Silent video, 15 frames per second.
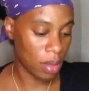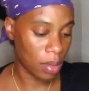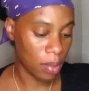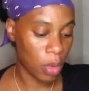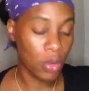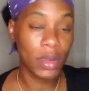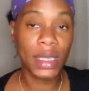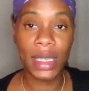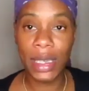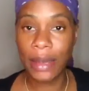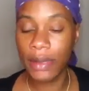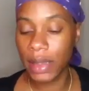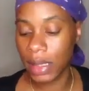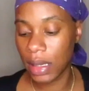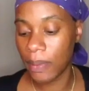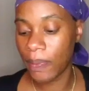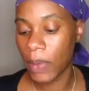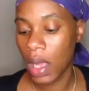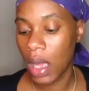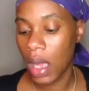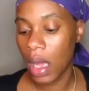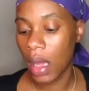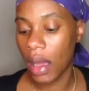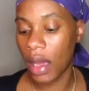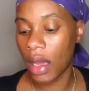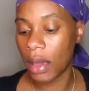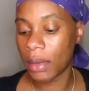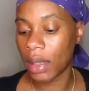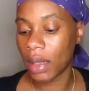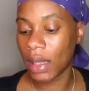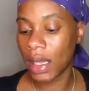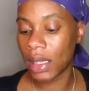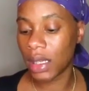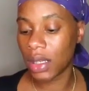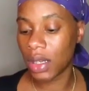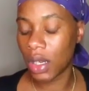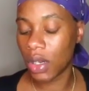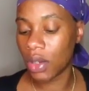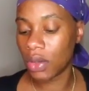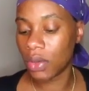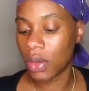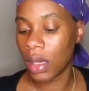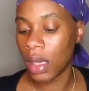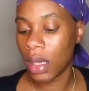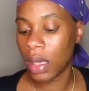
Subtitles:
motifs, the Lancino,